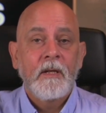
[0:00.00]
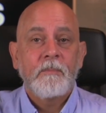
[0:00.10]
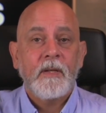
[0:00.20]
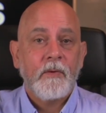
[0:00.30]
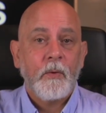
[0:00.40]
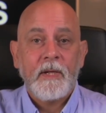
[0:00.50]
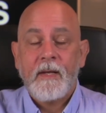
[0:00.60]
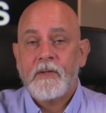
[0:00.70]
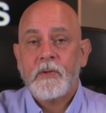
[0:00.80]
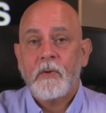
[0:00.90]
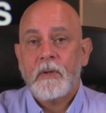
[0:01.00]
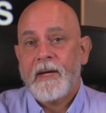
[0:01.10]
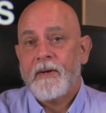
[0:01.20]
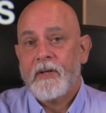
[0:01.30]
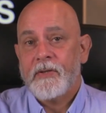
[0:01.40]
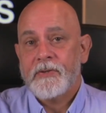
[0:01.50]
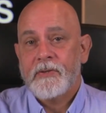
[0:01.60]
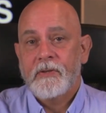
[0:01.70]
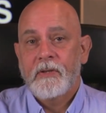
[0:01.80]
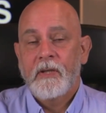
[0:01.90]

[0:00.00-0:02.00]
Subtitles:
before we ever talk about us.